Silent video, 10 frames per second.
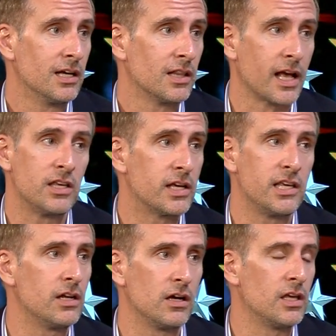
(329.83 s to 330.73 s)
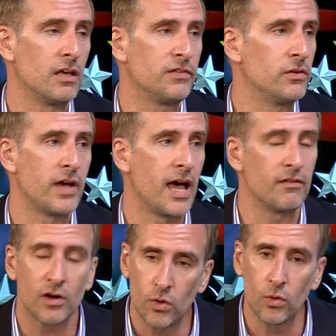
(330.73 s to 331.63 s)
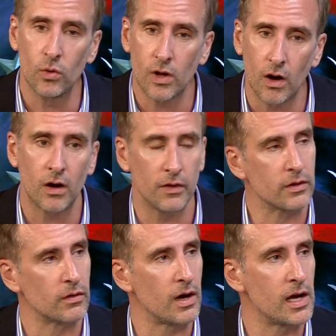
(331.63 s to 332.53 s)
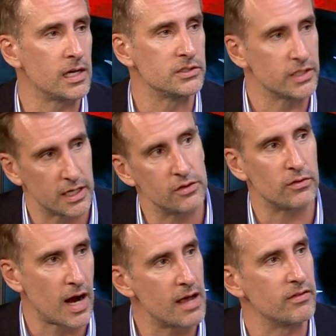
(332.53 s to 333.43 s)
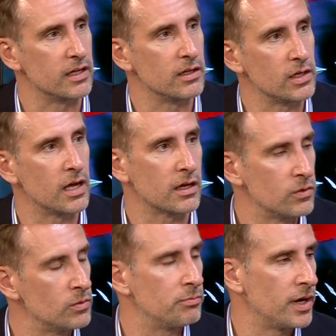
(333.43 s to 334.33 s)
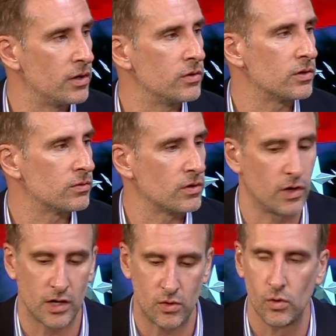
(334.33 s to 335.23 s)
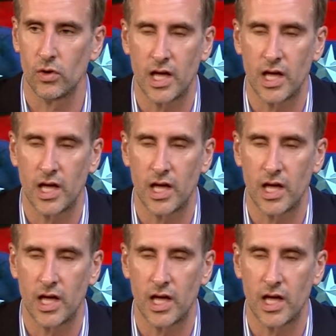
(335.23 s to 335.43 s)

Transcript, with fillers: Like, like you if you have a cool car in the garage, you got to drive it. You got a cool boat or, or a cool